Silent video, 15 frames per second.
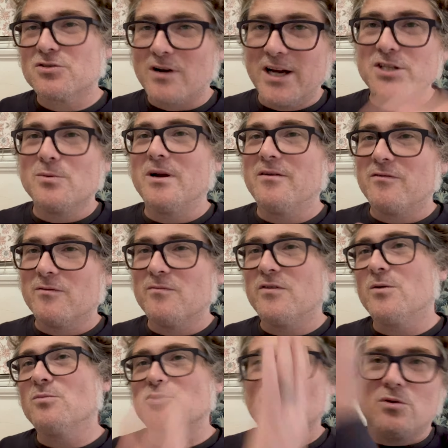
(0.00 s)
graduated from
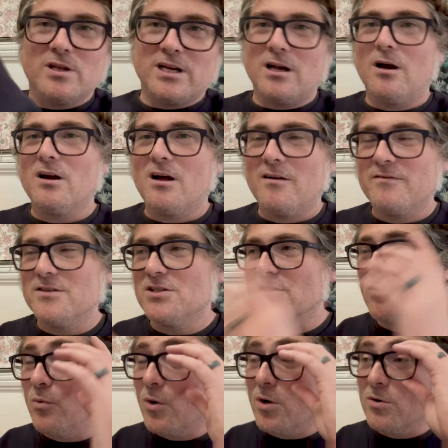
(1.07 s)
film school and gone off into
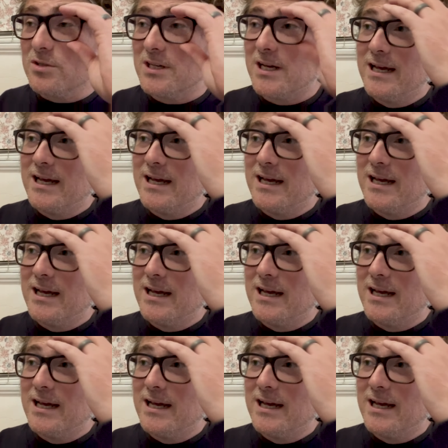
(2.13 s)
the world,